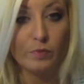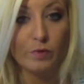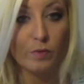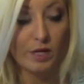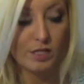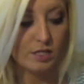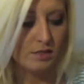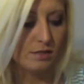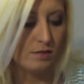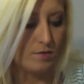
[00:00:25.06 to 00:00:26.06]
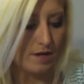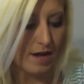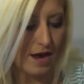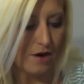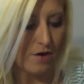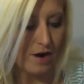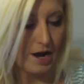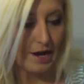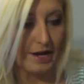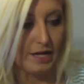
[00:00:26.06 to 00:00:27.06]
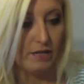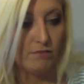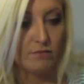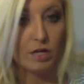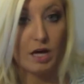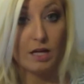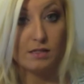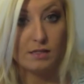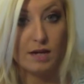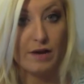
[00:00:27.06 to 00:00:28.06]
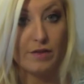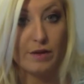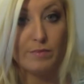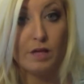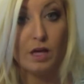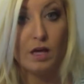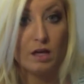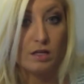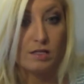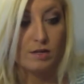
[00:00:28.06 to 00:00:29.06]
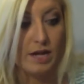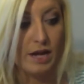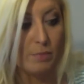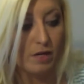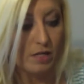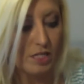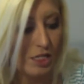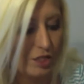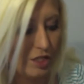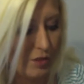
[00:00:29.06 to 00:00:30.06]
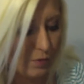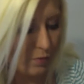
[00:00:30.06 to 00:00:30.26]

questions on how I cut and style them. So today I'm going to teach you